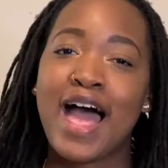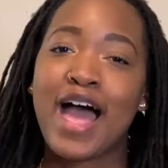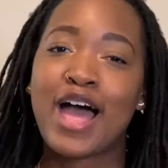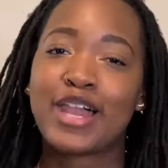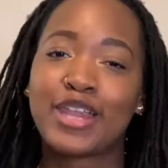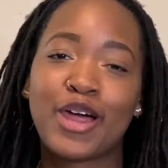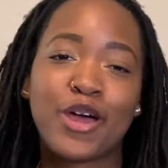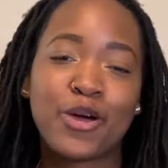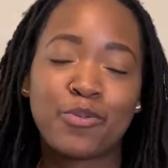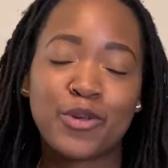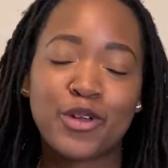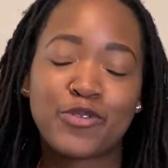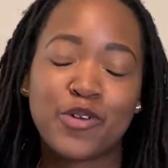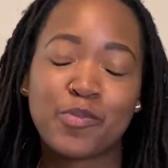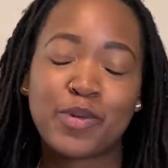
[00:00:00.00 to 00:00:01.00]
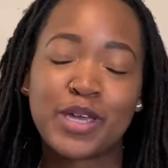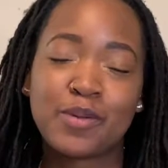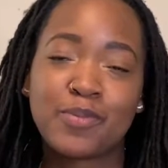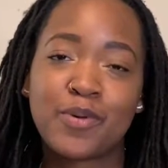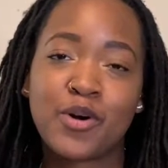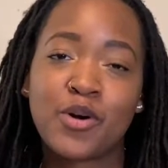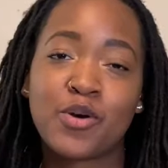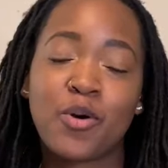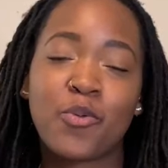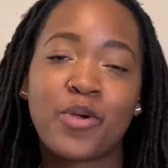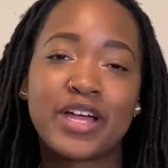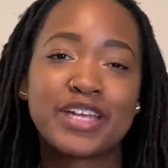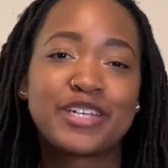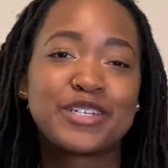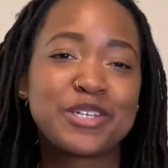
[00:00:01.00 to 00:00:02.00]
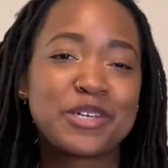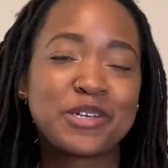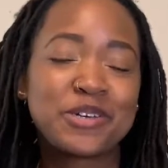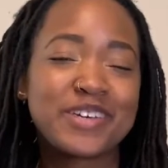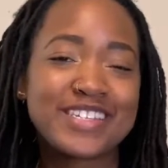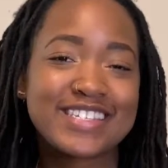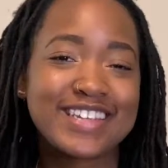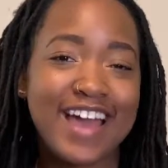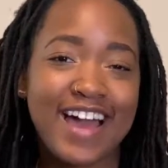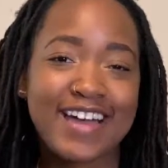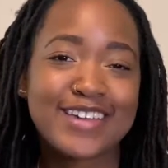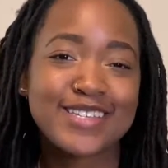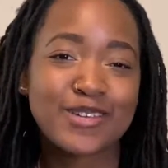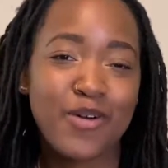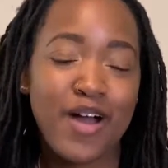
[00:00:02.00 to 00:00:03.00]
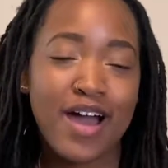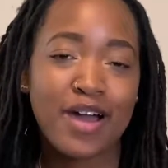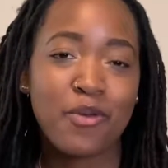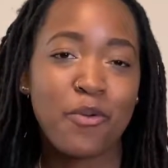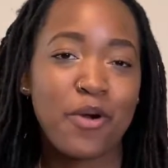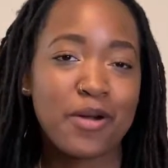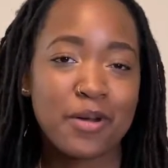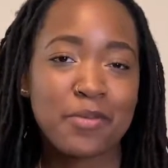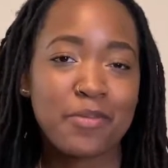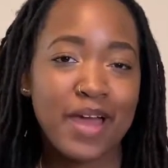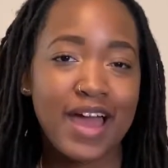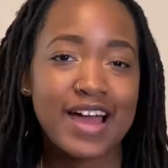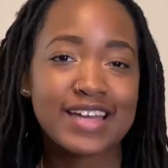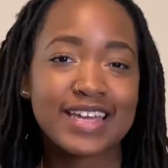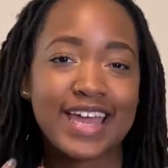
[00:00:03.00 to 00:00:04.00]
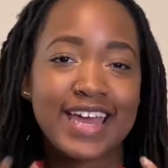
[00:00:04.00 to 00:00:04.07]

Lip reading: Hello beautiful people, what it do, Sky Squad, welcome back.